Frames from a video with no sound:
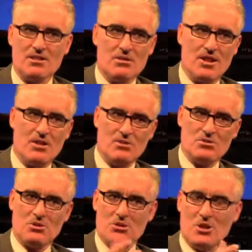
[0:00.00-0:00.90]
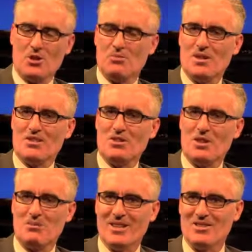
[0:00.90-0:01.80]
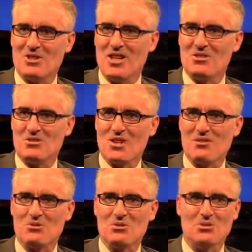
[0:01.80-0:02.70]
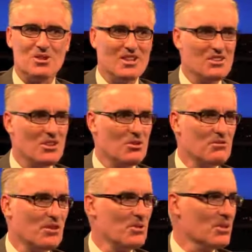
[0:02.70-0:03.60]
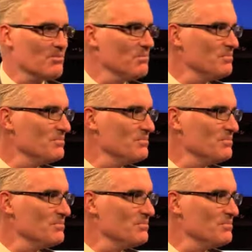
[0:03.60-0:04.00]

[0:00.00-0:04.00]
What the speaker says: I certainly hope the NCAA changes that rule going forward.